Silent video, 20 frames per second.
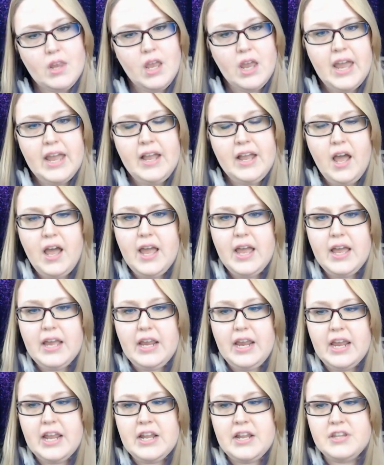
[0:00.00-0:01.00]
I got,
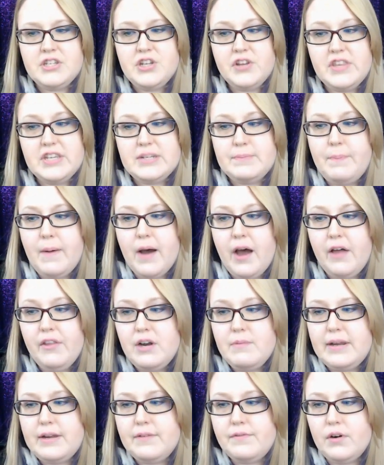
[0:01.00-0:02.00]
and so this bothered
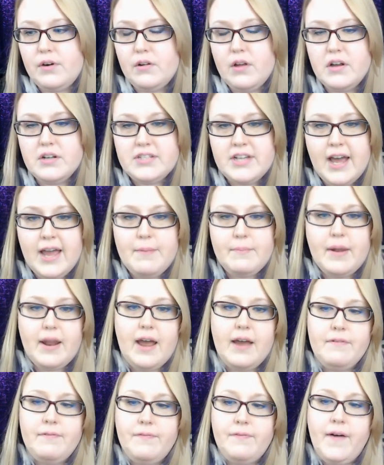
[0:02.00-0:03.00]
me for a long time, but
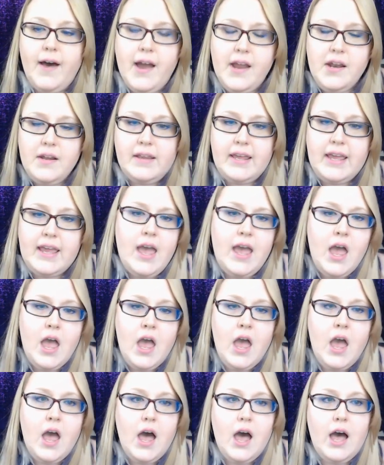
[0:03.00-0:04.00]
I finally,
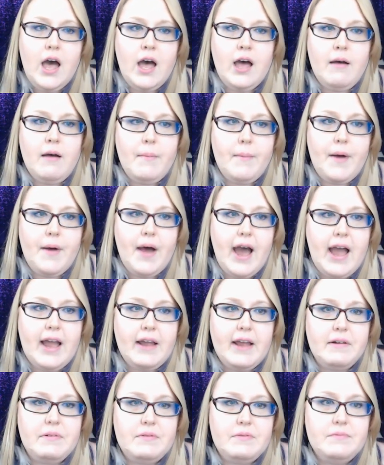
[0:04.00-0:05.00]
um, I
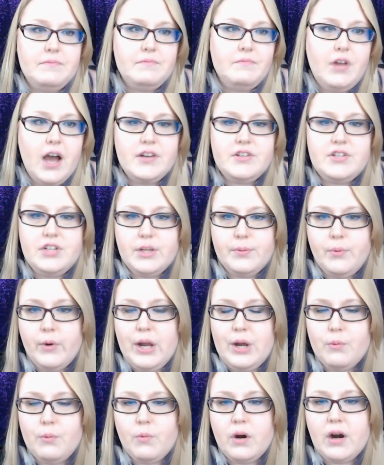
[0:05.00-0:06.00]
got to the
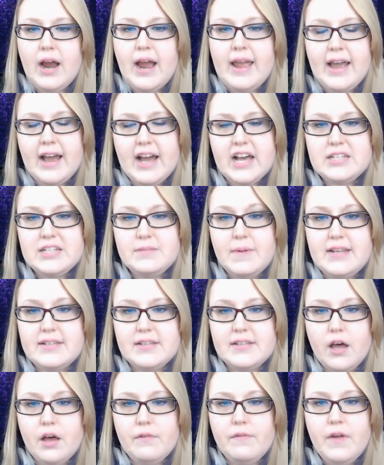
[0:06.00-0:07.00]
point where I asked
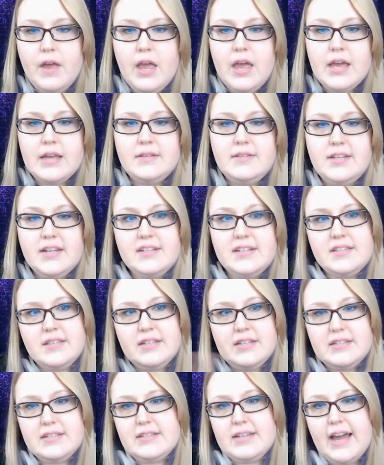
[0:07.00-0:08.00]
myself, does
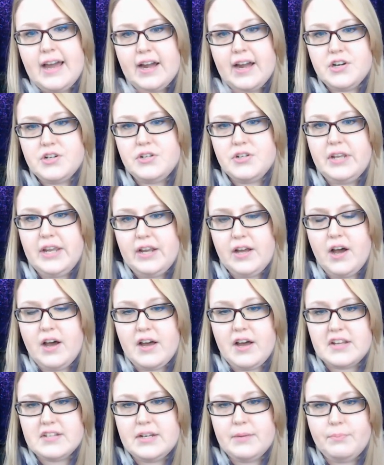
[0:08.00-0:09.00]
this actually
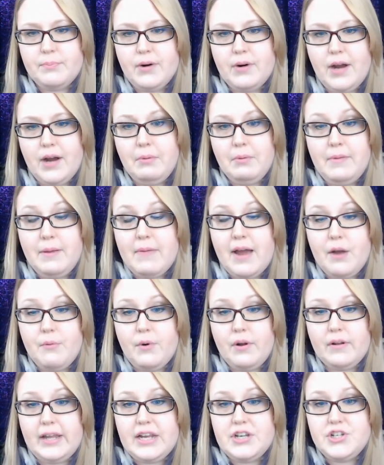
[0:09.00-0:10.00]
cause a problem in my
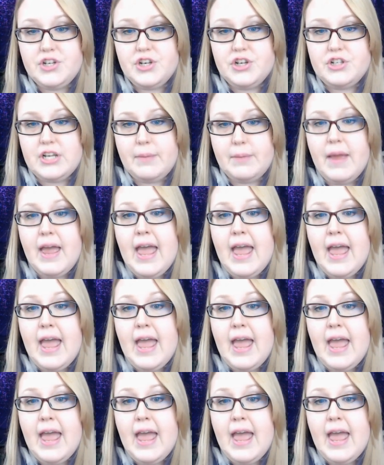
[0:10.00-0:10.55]
relationship?